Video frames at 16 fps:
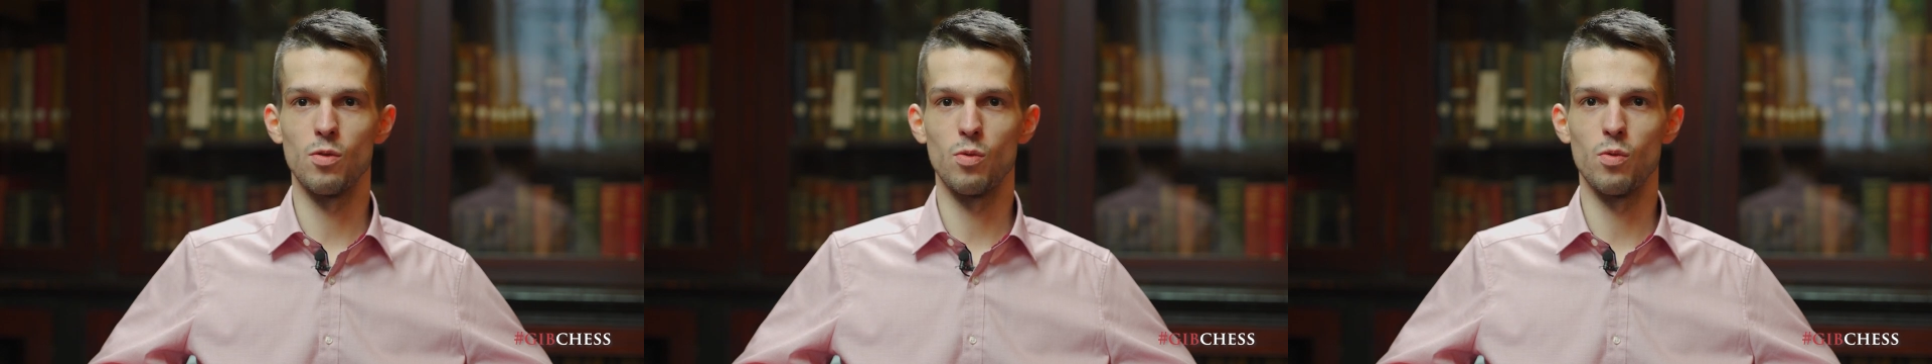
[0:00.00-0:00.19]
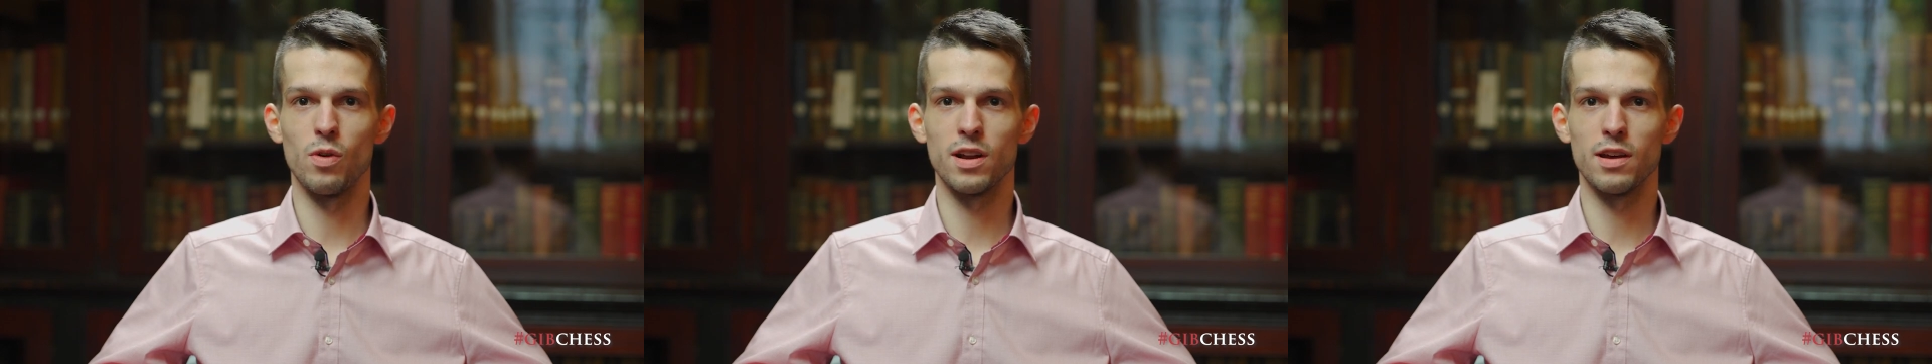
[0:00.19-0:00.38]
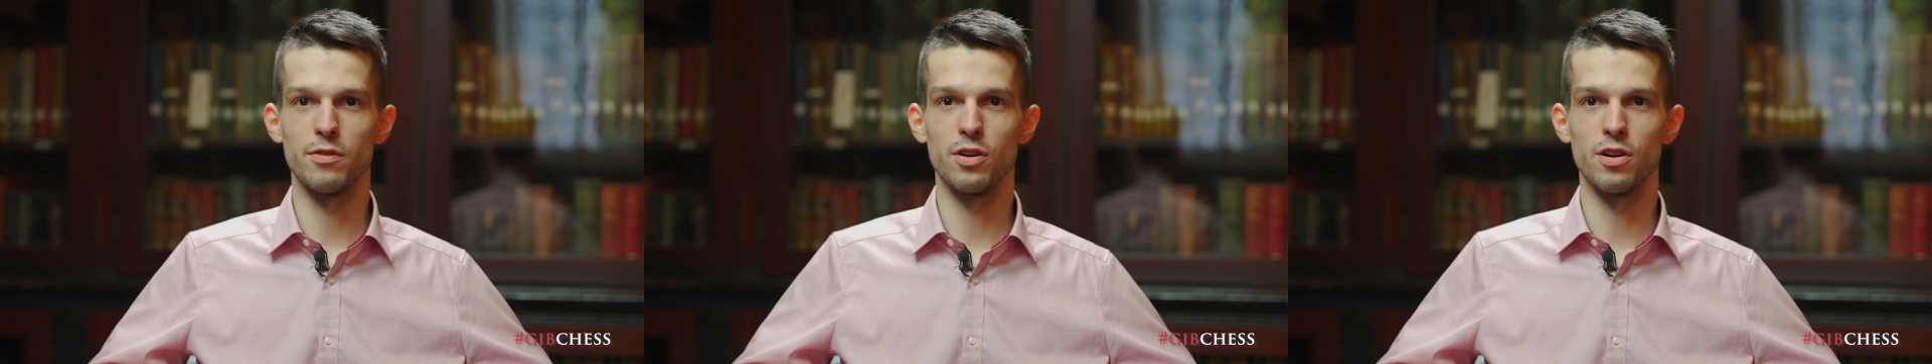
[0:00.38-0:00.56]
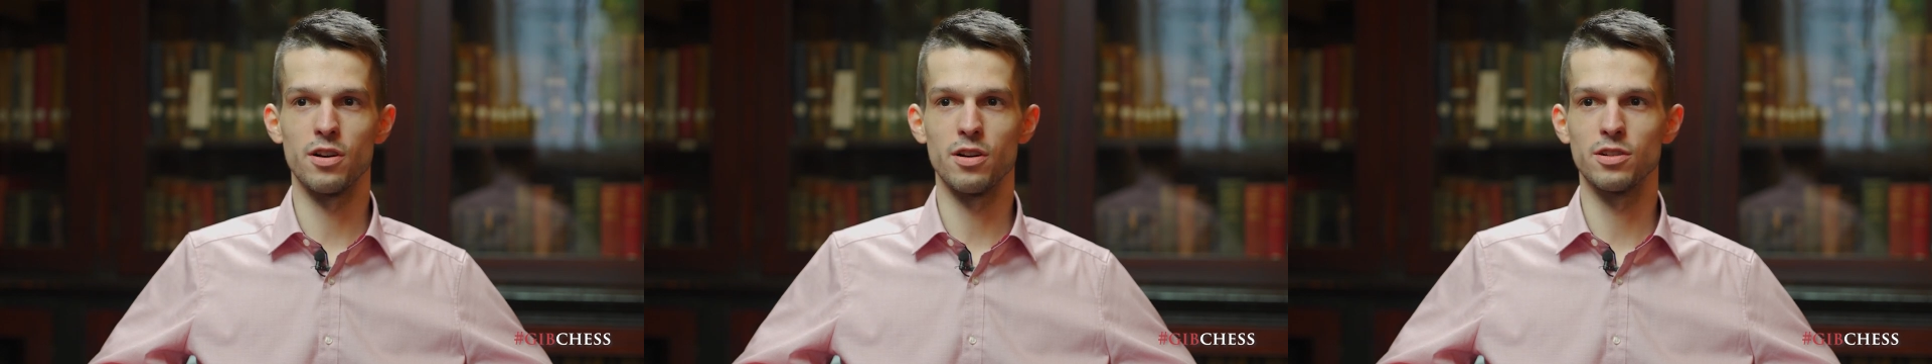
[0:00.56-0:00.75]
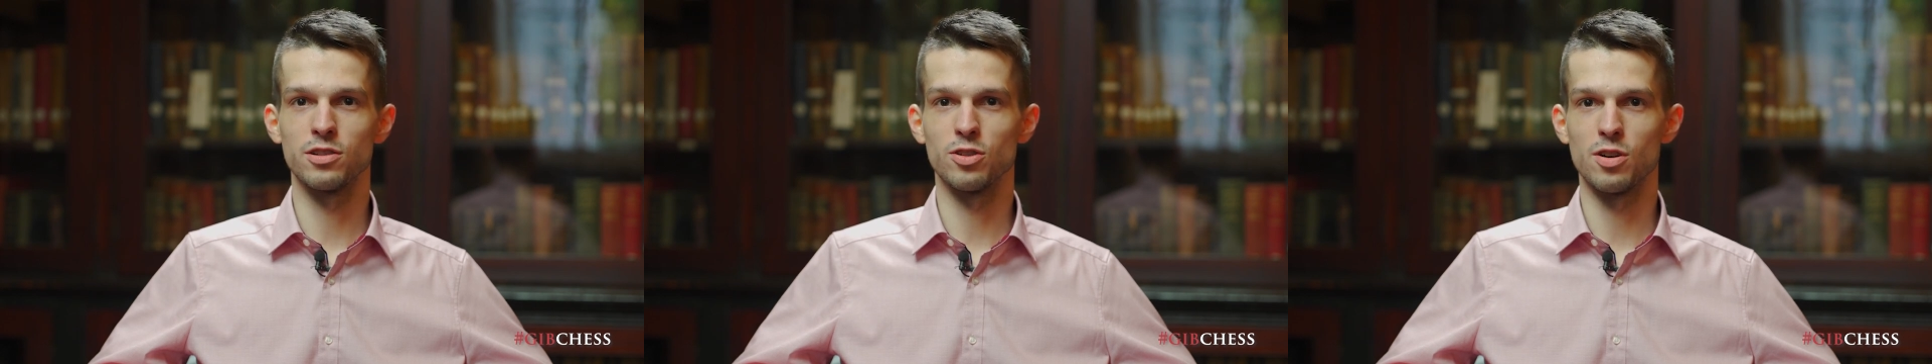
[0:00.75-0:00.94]

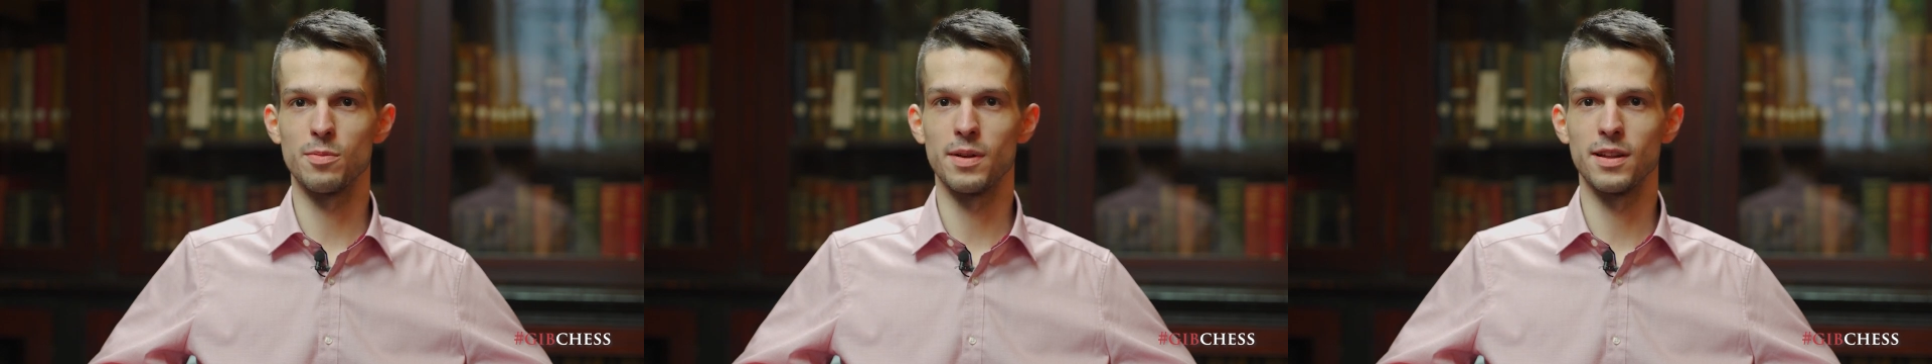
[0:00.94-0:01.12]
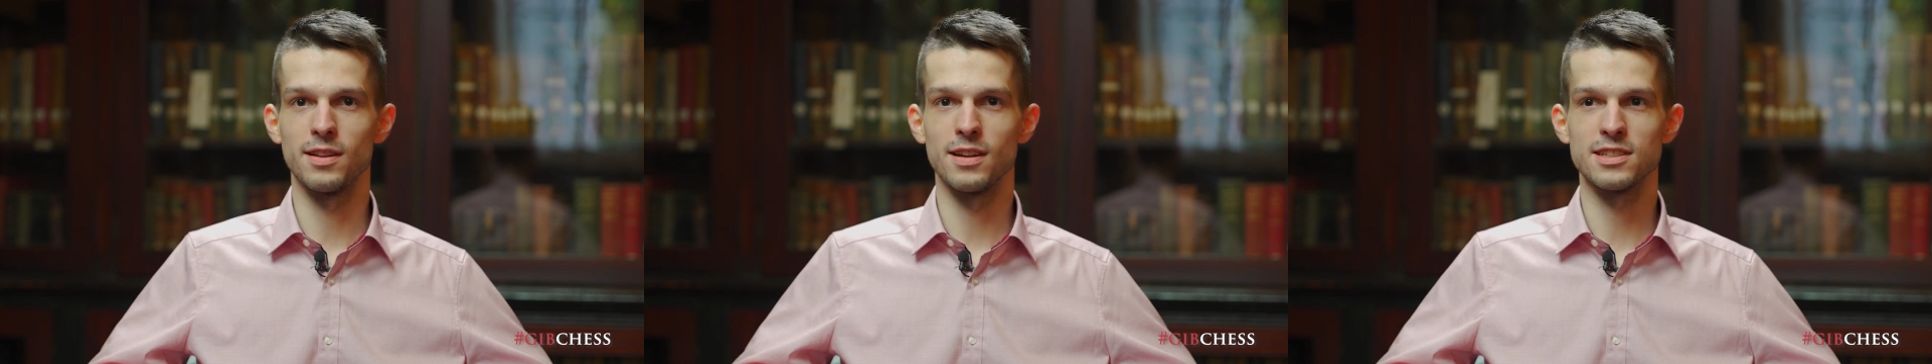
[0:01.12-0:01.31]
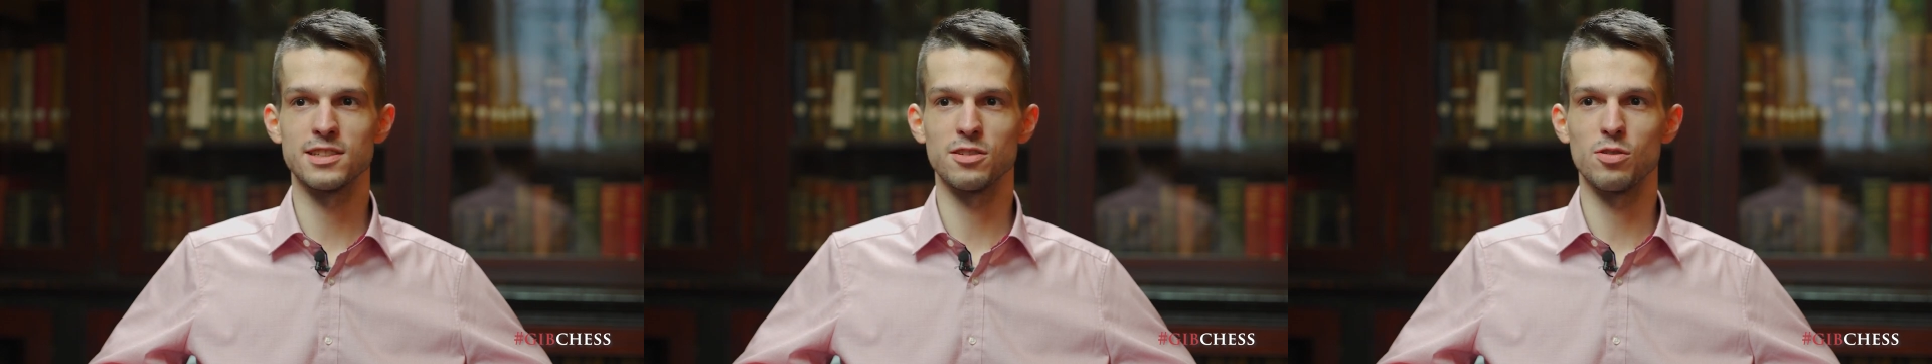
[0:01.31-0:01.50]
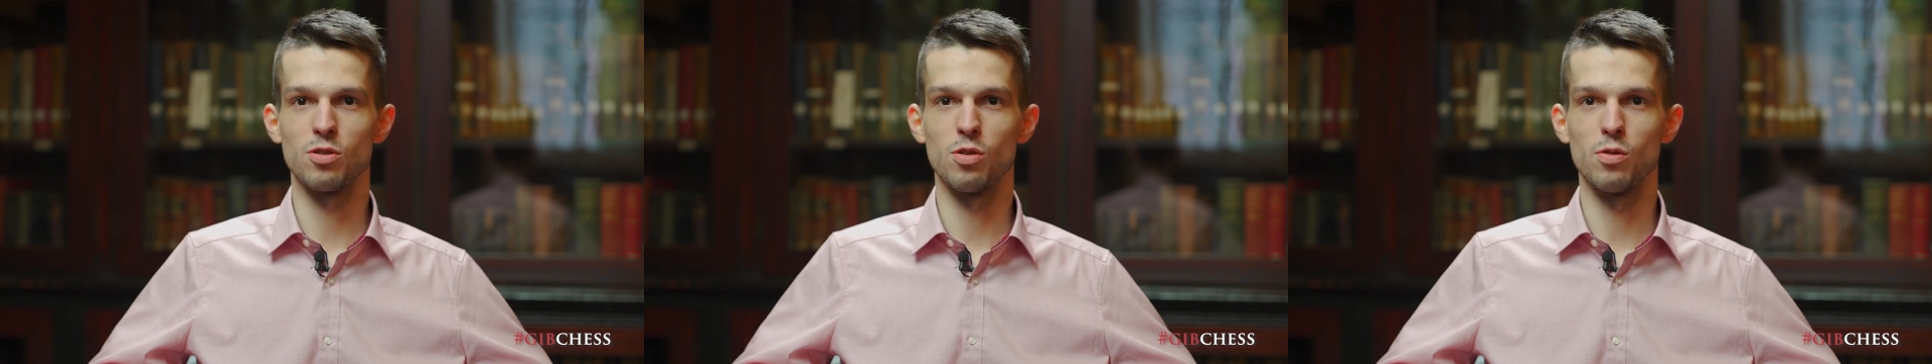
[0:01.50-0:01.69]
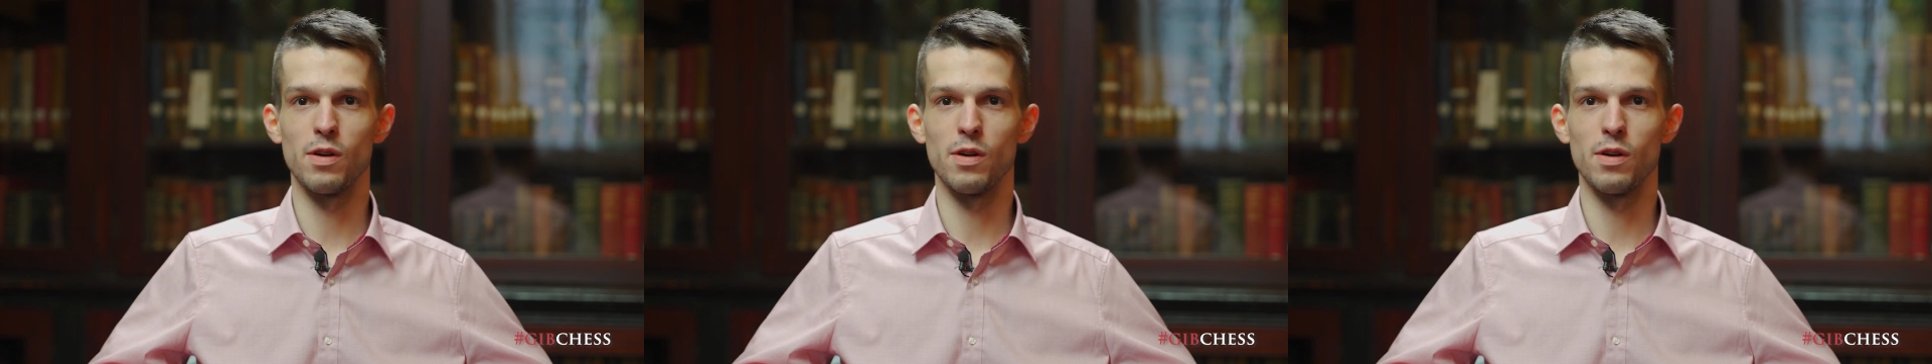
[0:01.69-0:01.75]
whenever a tournament doesn't go